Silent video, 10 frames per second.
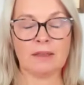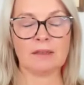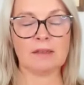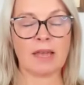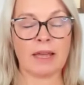
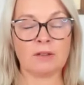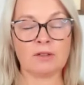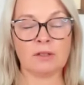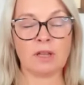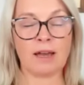This is
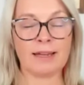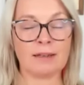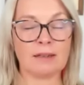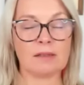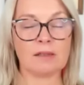angel
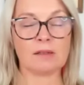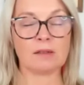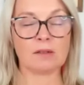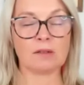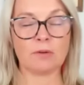light, this
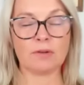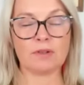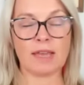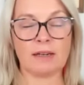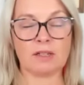is
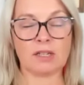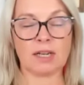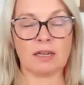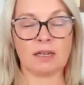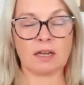source
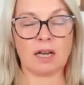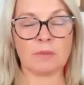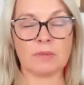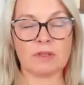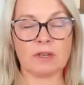energy. It
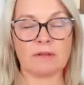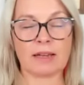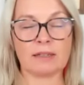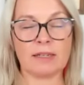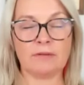comes
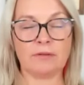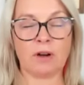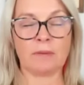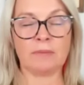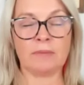directly
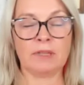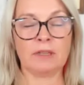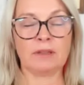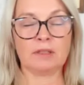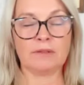from
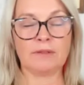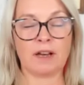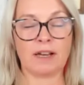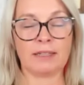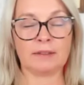the
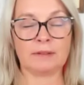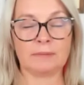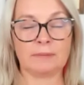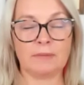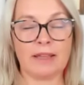divine
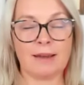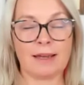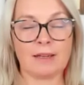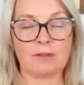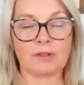where the
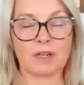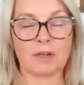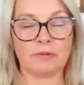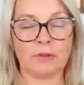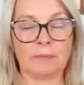angels
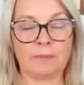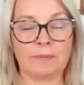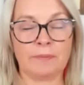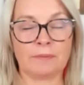come from.